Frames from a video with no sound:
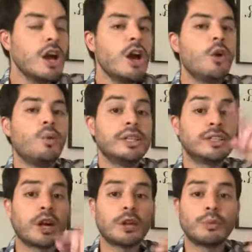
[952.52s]
We
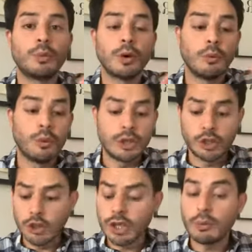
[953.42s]

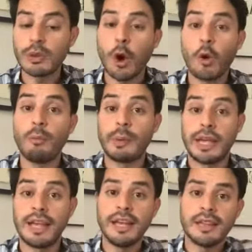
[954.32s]
usually with OP,
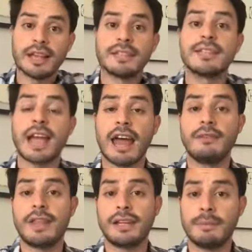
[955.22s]
that's kind
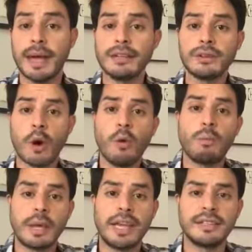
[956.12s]
of like the base.
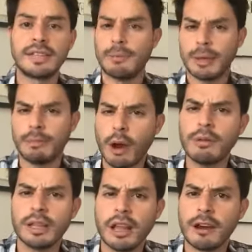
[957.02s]
OP is something
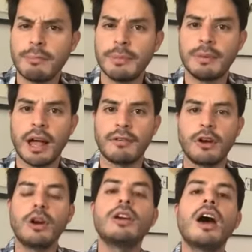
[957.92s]
probably a lot of people have
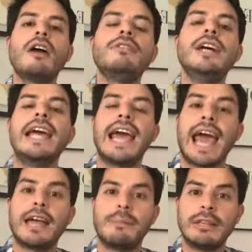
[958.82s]
heard of,
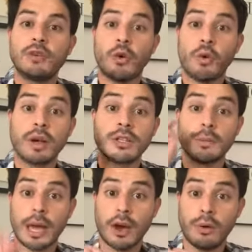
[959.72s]
and it means orange
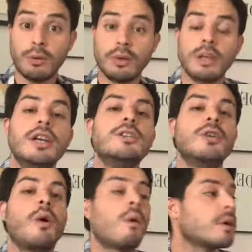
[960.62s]
pekoe.
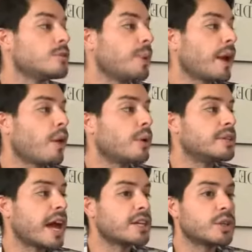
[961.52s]
So orange pekoe
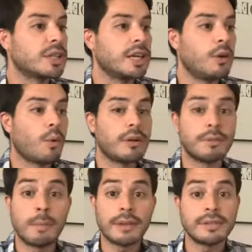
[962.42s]
is actually one of
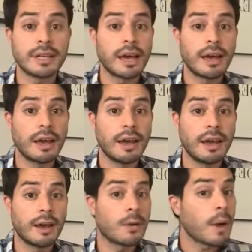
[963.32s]
the basic
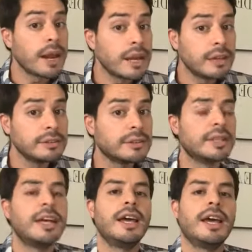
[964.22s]
gradings.
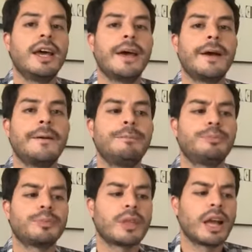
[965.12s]

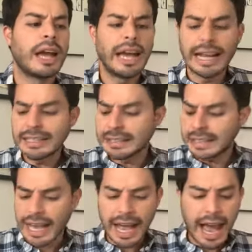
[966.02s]
It's
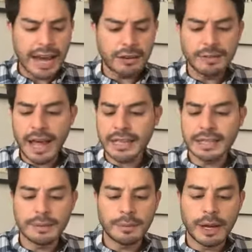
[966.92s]
kind of like
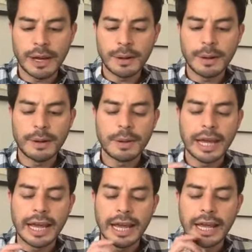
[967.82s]

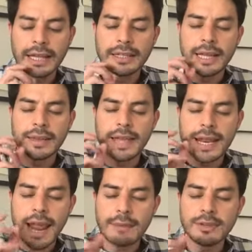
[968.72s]
the
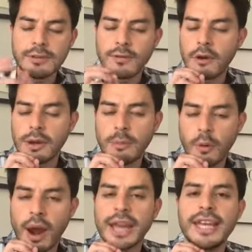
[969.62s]
names are very
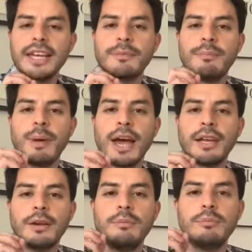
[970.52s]
poetic,
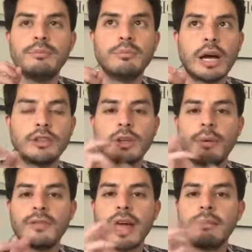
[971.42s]
but some
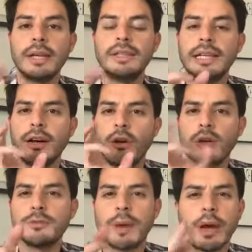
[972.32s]
of them in
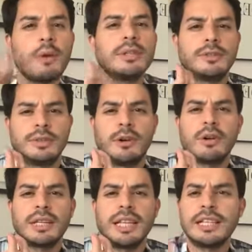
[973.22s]
orange pekoe, it's
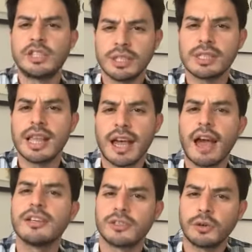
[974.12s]
currently just like a
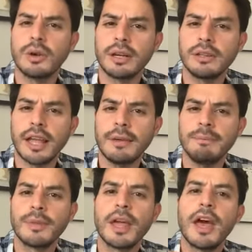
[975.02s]
historical
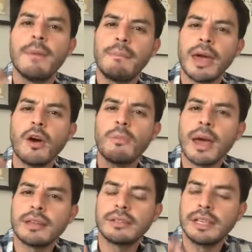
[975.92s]
name. Pekoe
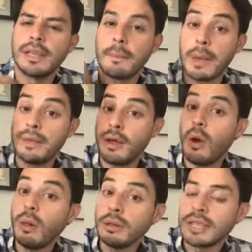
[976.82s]
in the
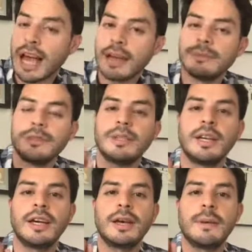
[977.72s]
old times
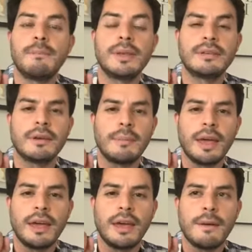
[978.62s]

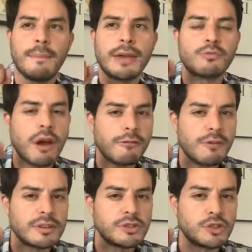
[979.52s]
made
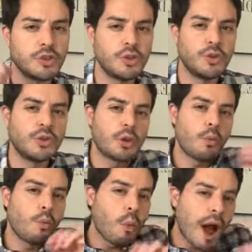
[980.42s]
reference to the
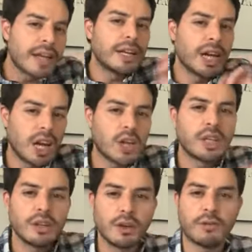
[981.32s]
white hair
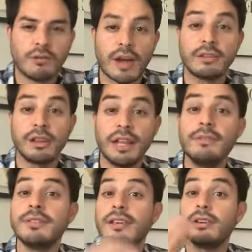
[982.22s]
that you can find in the
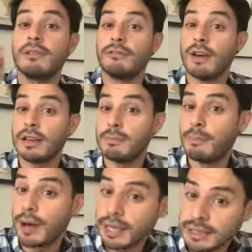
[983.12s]
leaves, that you can find in
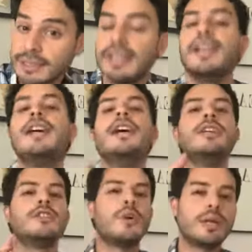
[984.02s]
buds.
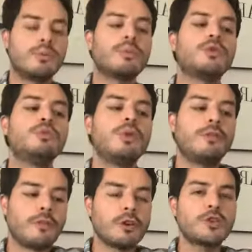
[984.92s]
So it
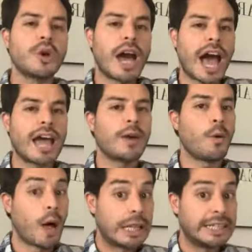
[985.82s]
referred to a high
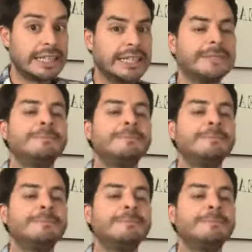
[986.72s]
quality,